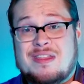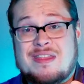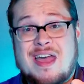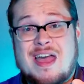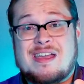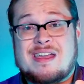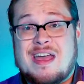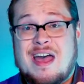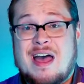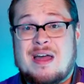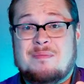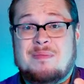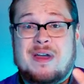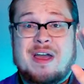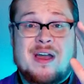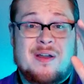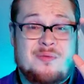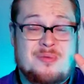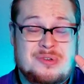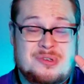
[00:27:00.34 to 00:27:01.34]
that God
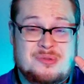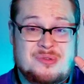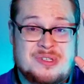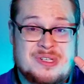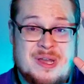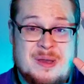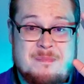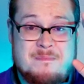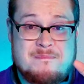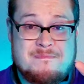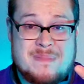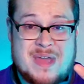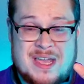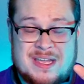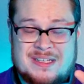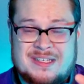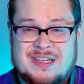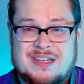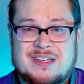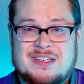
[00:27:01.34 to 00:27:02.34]
Pack, which was
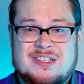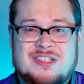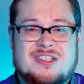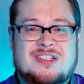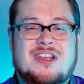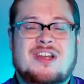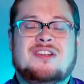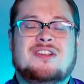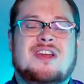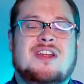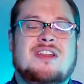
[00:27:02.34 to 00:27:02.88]
amazing and such a